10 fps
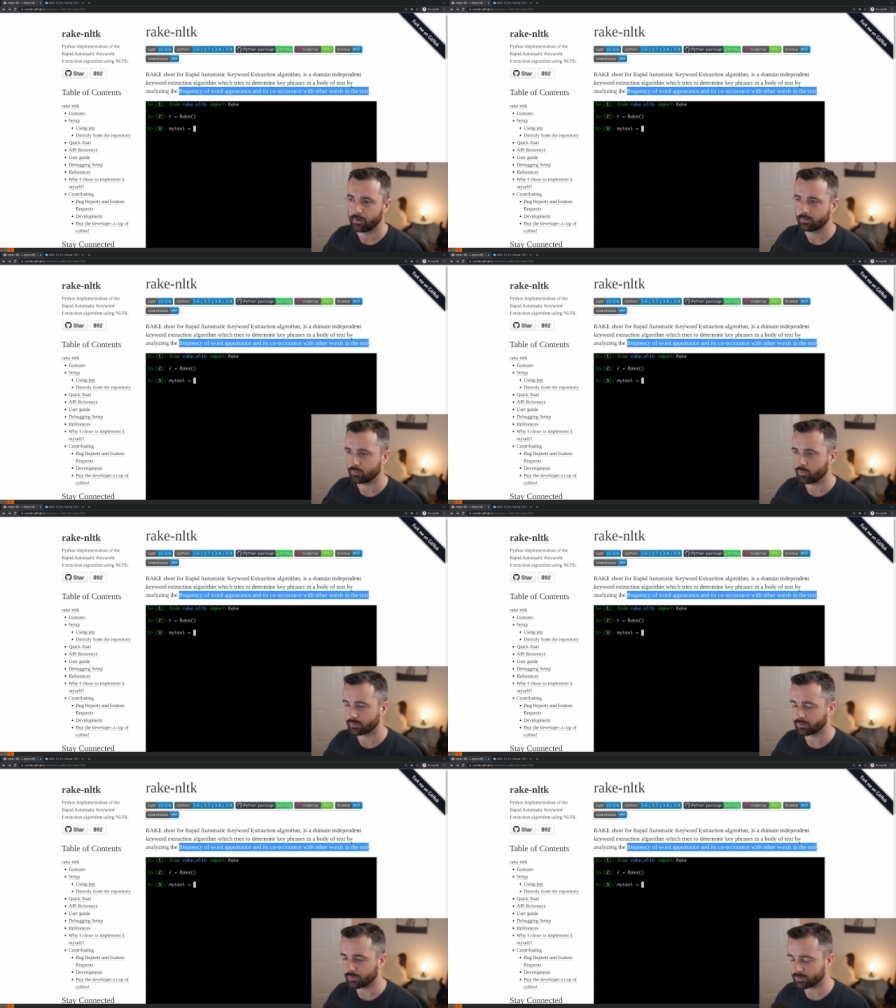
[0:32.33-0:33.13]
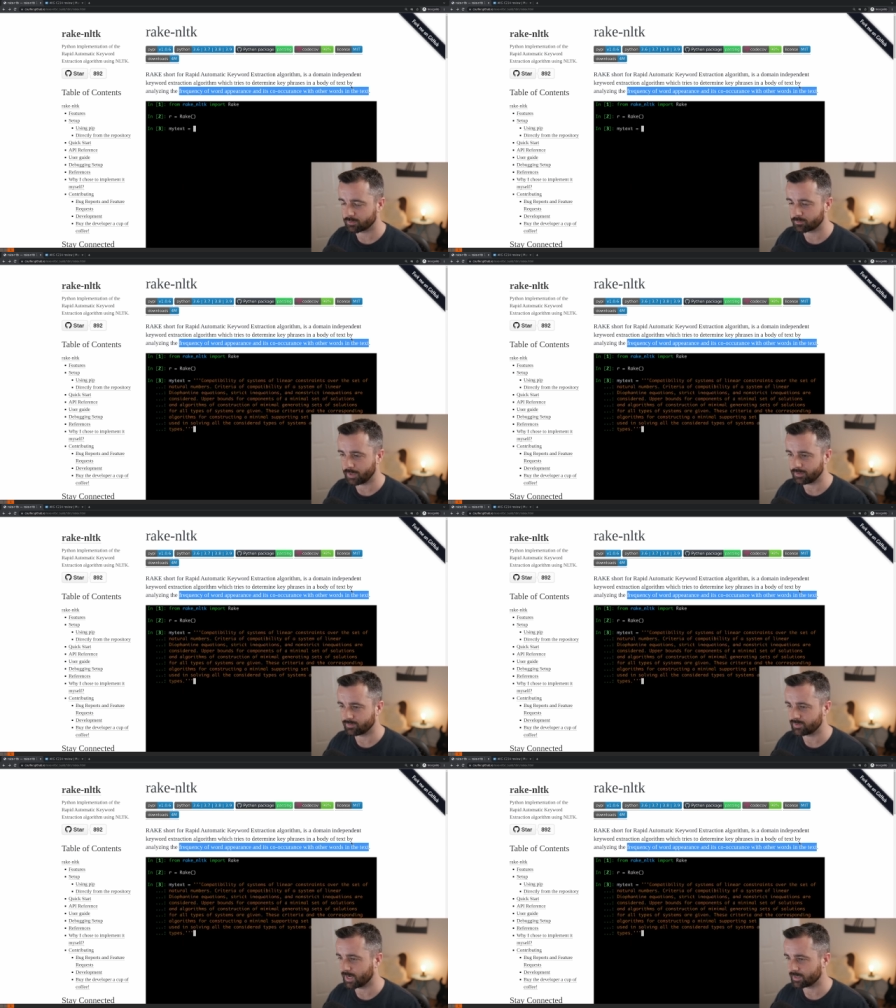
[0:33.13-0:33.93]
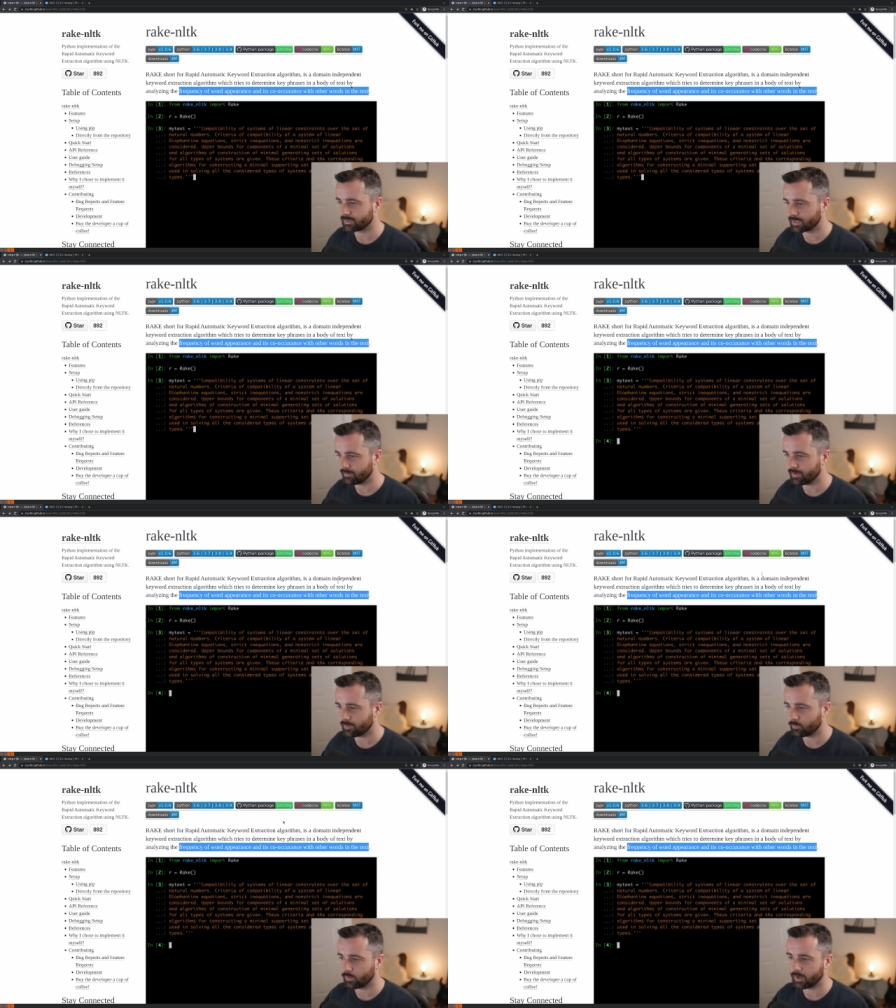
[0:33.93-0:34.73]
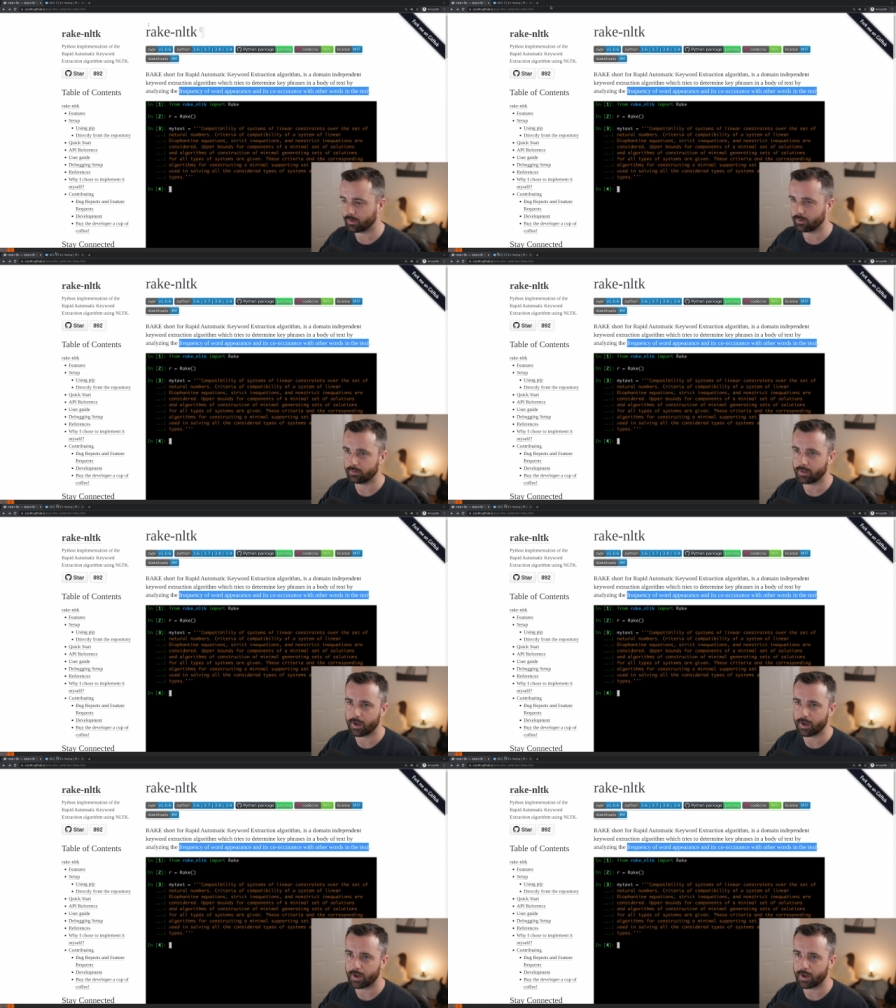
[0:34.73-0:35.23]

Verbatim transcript: So what's a good piece of text to give it? Well,